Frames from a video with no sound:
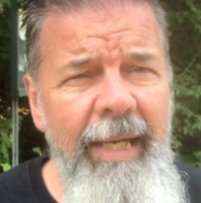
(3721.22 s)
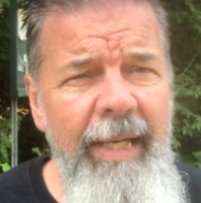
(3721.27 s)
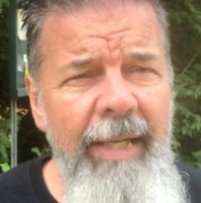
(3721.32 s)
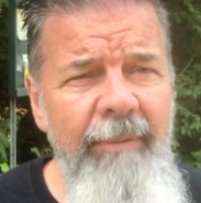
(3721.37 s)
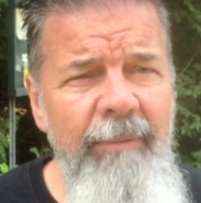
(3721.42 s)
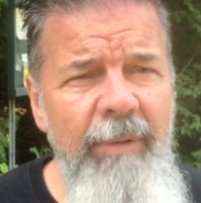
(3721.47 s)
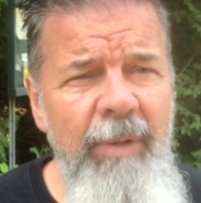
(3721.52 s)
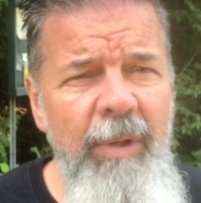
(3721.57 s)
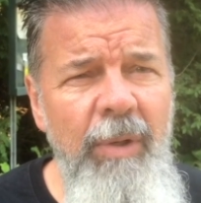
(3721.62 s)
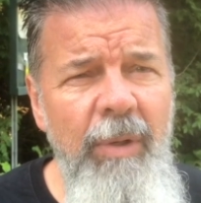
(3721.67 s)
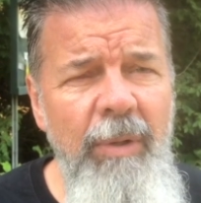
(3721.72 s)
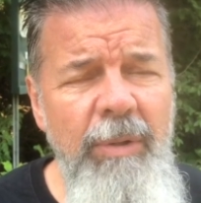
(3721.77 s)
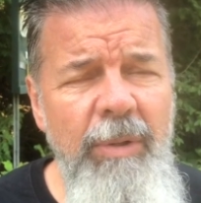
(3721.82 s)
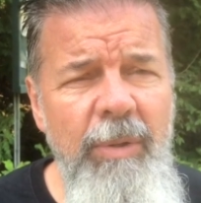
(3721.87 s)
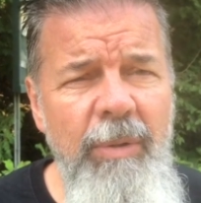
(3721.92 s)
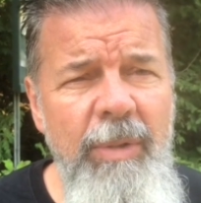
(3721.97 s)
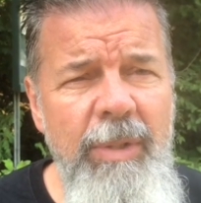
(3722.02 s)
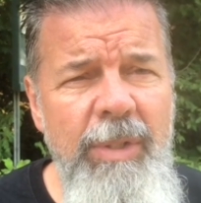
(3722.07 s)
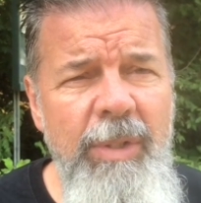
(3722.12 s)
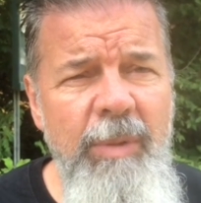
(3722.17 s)
if you go
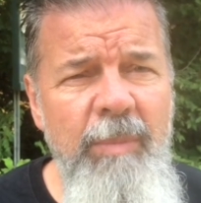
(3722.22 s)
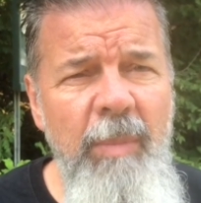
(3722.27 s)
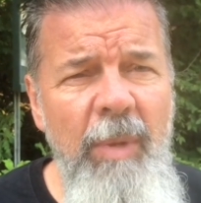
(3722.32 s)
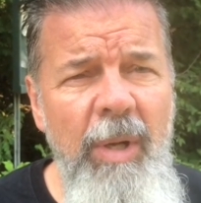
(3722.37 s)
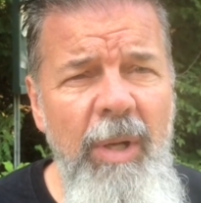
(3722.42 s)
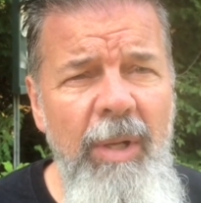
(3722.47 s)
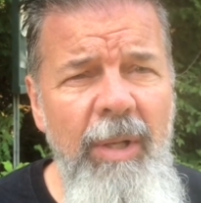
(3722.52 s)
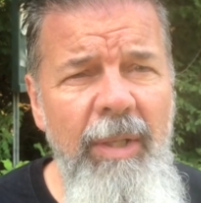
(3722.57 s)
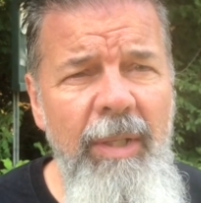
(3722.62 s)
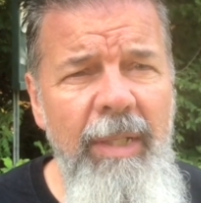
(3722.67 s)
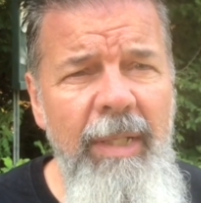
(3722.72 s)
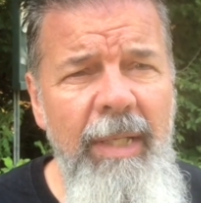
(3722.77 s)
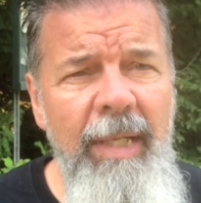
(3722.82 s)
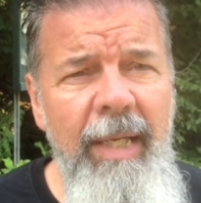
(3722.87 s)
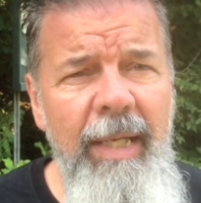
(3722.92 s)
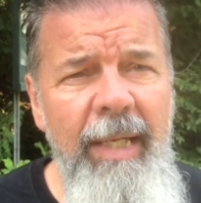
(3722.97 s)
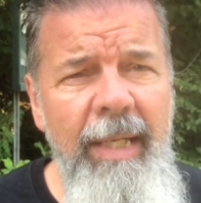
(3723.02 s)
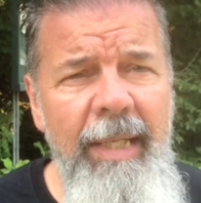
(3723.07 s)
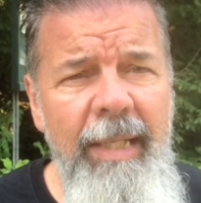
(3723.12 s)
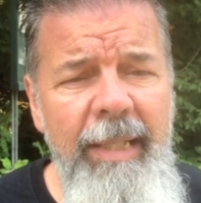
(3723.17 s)
to a small
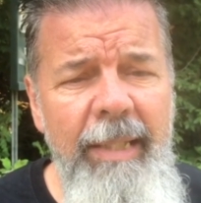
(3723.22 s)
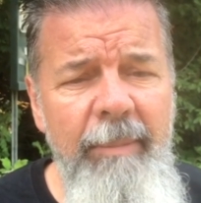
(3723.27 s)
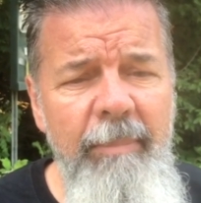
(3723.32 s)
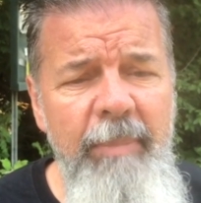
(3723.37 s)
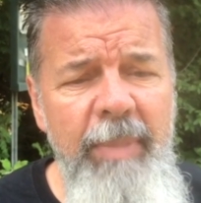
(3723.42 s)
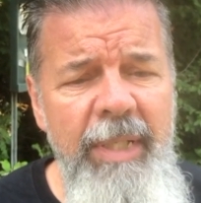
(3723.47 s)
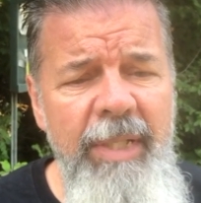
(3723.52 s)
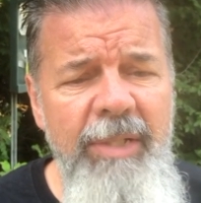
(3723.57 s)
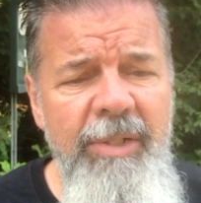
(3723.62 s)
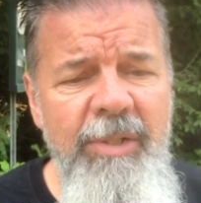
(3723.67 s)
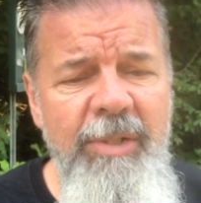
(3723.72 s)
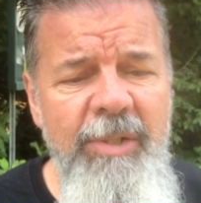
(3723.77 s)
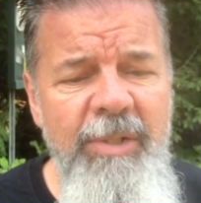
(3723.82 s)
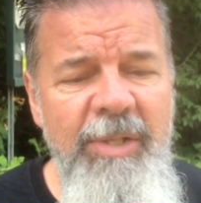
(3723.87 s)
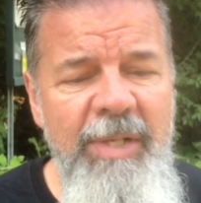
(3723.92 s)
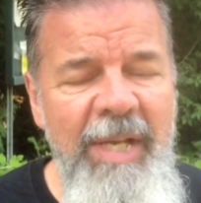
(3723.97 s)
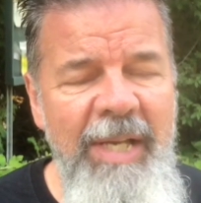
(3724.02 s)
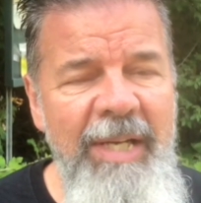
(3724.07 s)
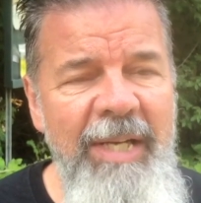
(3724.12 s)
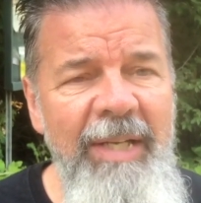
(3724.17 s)
beach
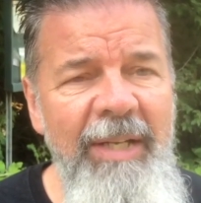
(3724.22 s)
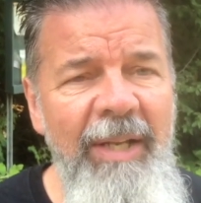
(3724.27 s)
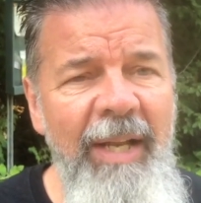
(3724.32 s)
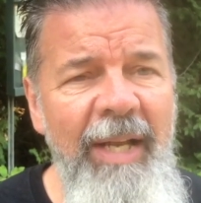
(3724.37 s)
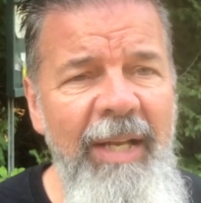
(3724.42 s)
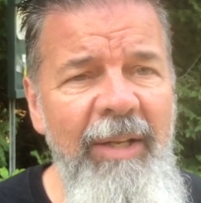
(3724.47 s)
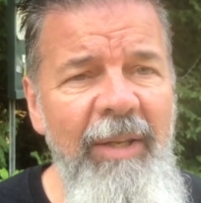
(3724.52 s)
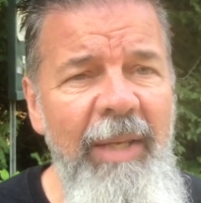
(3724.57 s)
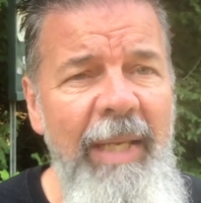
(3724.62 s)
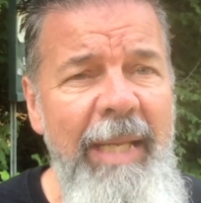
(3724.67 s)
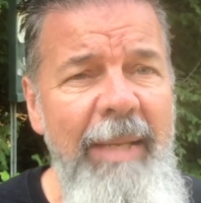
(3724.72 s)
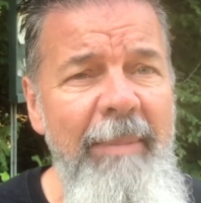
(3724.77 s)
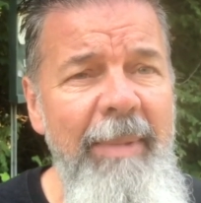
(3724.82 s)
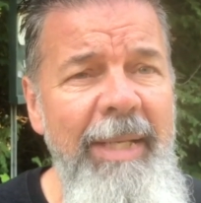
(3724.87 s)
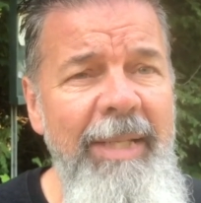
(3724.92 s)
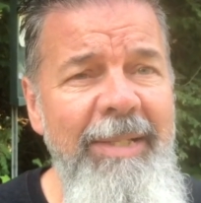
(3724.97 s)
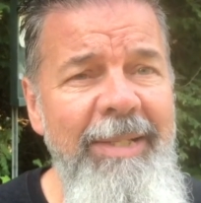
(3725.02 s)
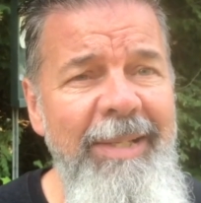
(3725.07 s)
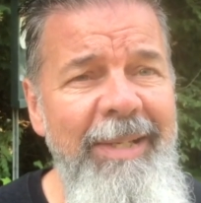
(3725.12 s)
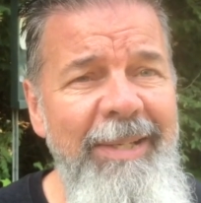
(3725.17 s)
city like
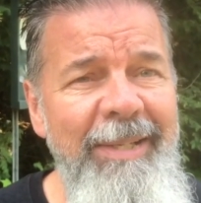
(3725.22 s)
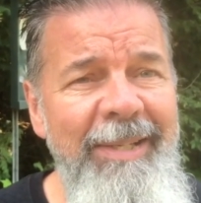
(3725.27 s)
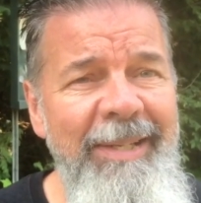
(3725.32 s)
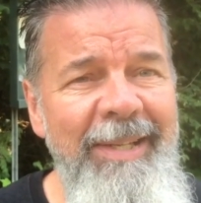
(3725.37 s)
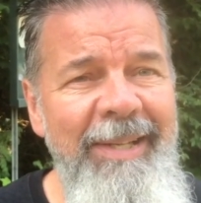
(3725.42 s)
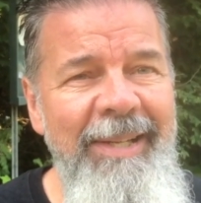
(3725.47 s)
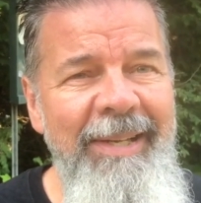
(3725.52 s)
Leamington,